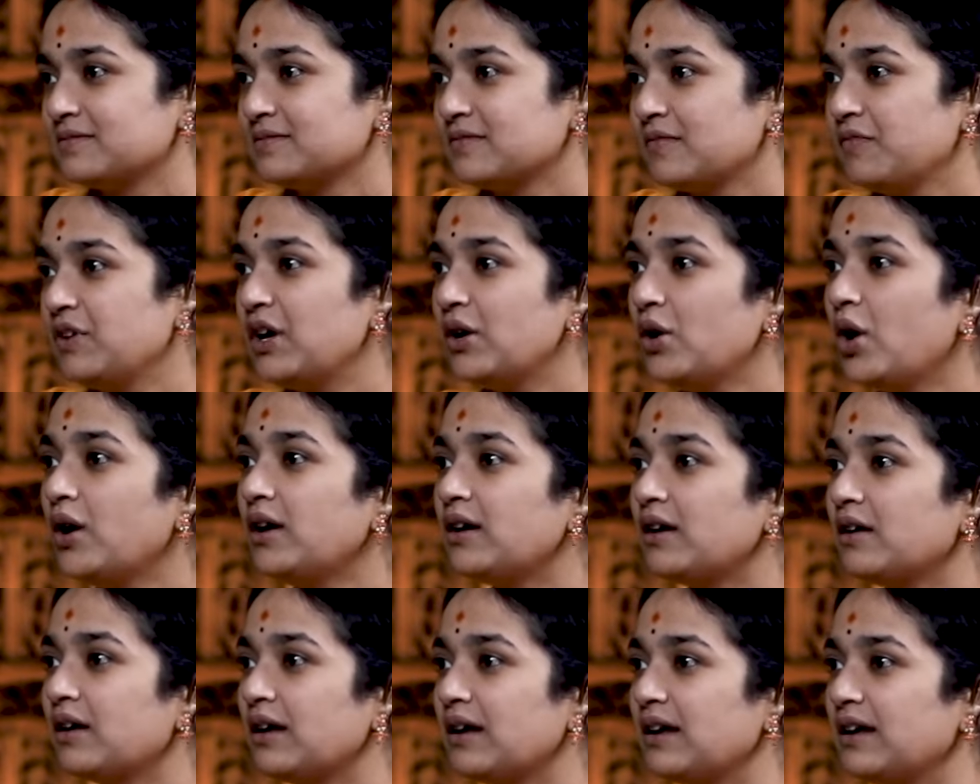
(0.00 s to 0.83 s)
We are
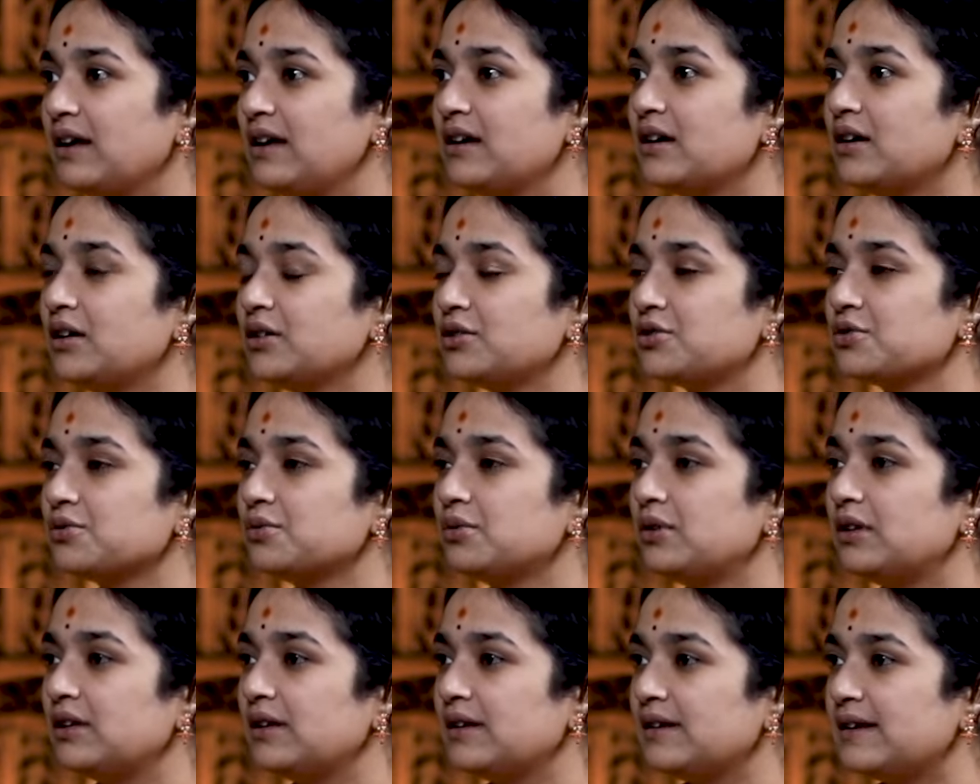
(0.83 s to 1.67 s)
not here
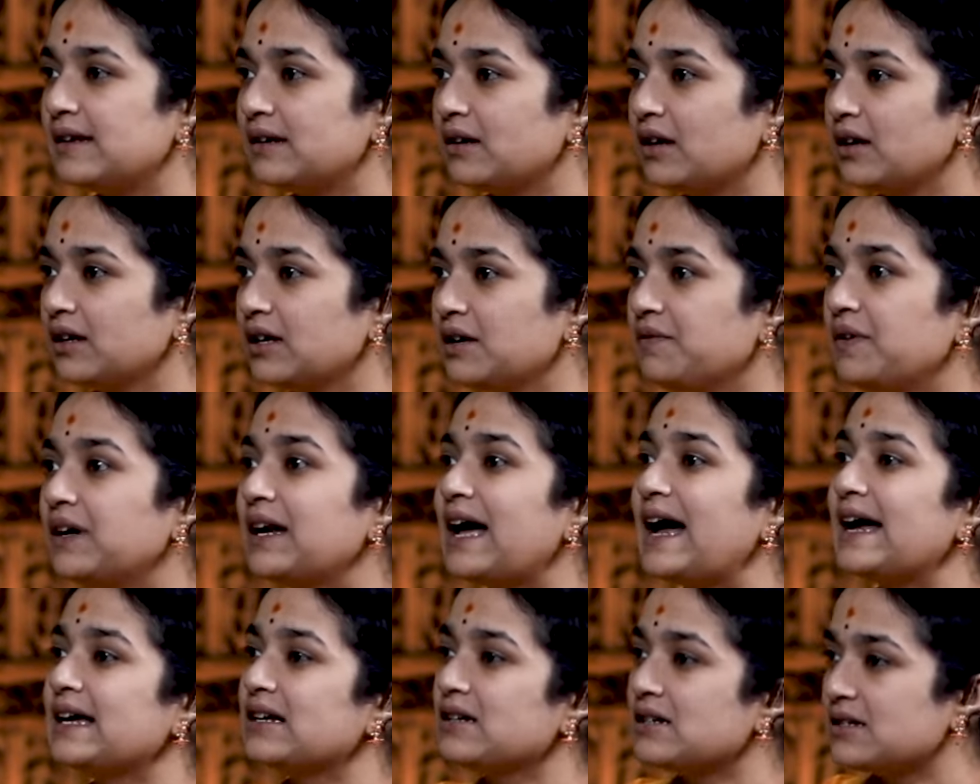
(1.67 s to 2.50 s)
to give a
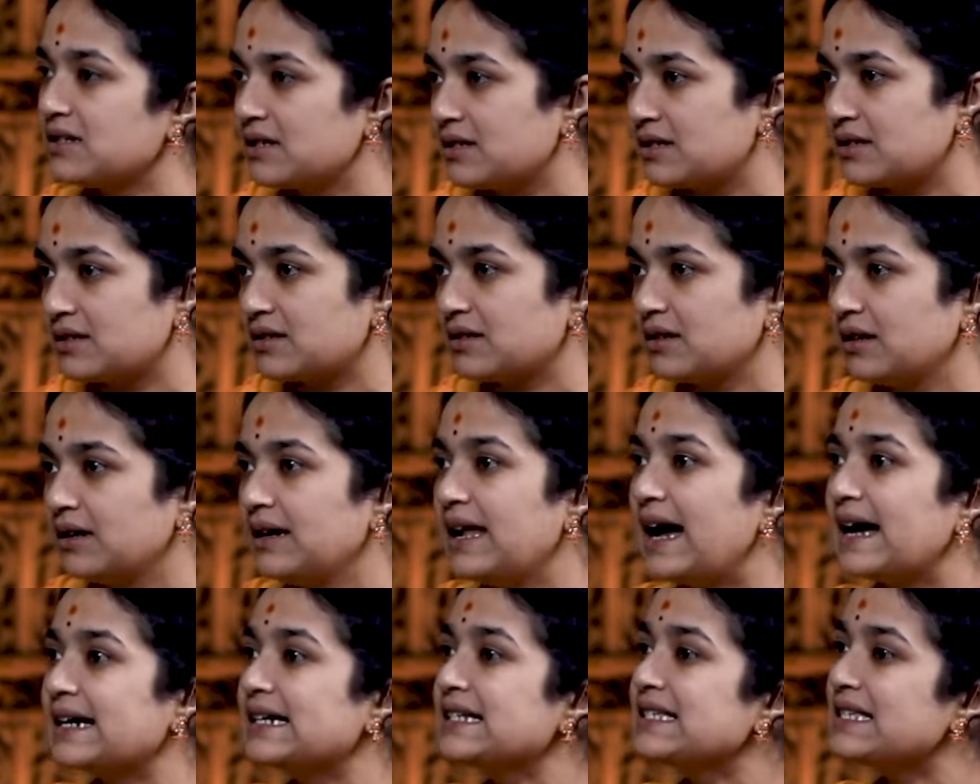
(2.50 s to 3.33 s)
diagnosis.
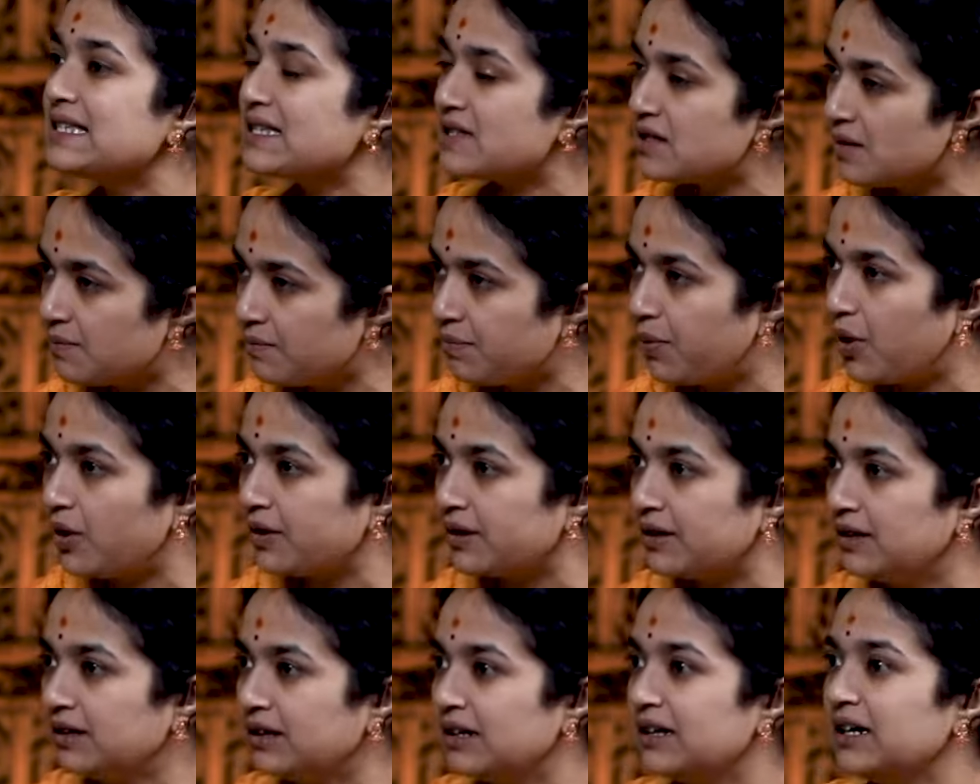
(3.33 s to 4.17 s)
Diagnosis is
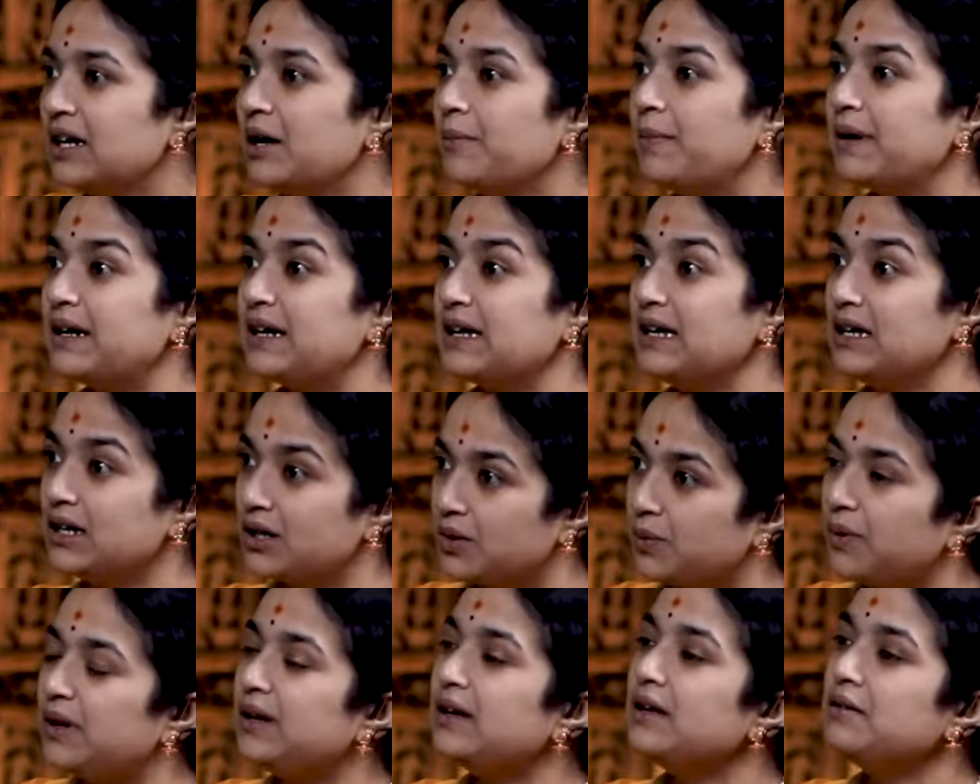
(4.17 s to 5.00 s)
important, but
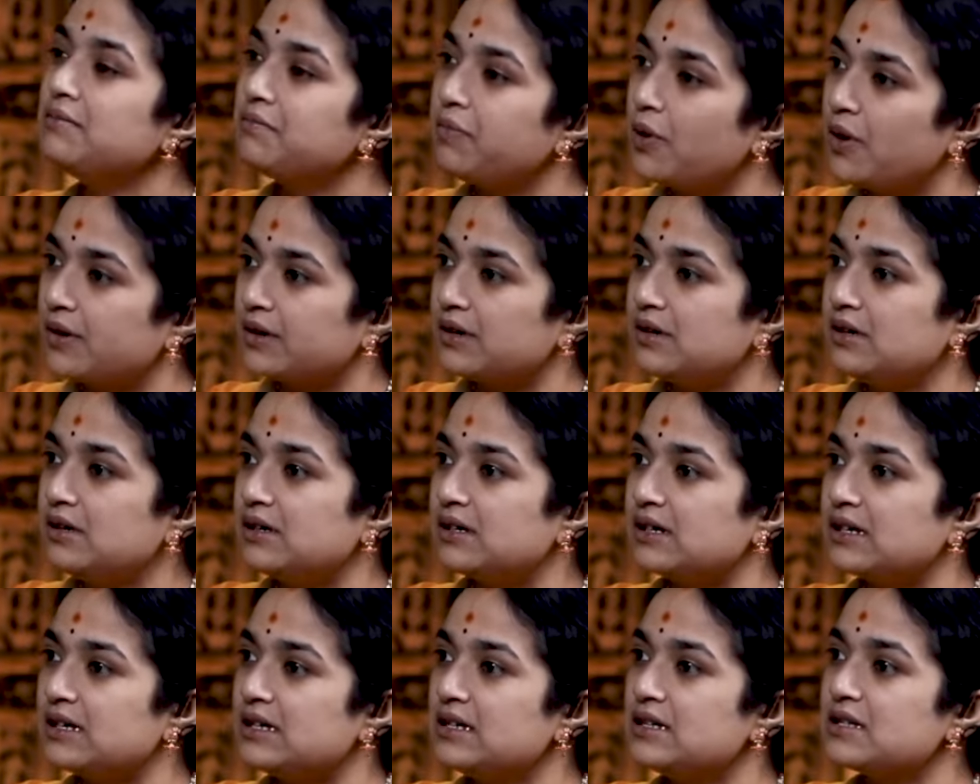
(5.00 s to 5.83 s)
equally important
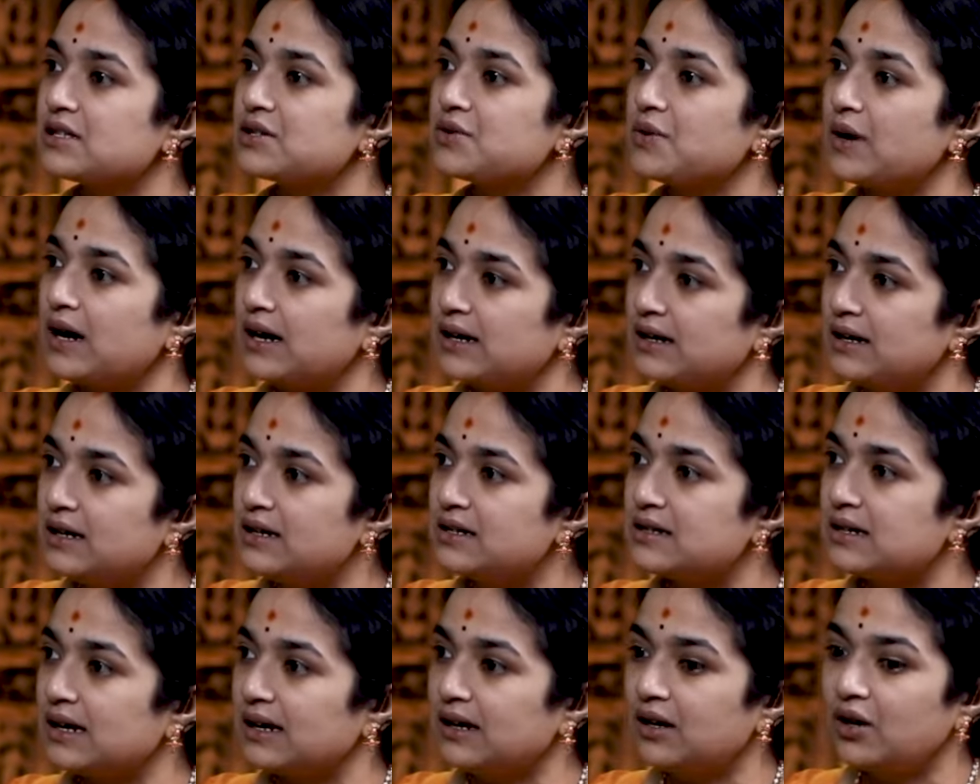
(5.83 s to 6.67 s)
is to
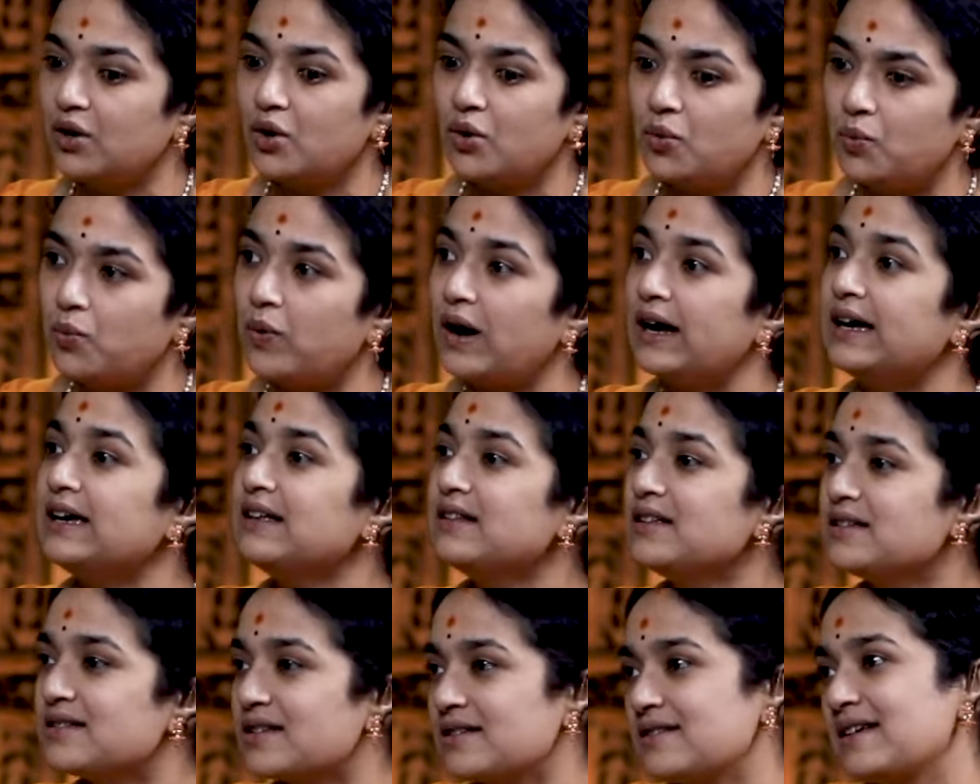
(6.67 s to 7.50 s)
understand why
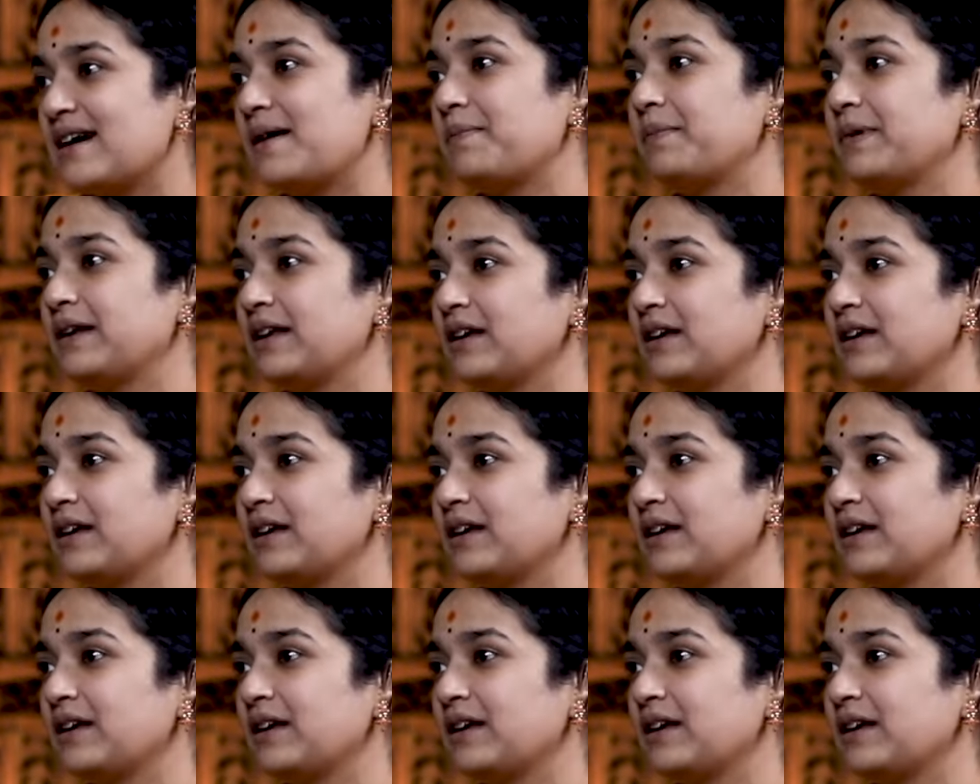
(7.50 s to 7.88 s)
this is happening.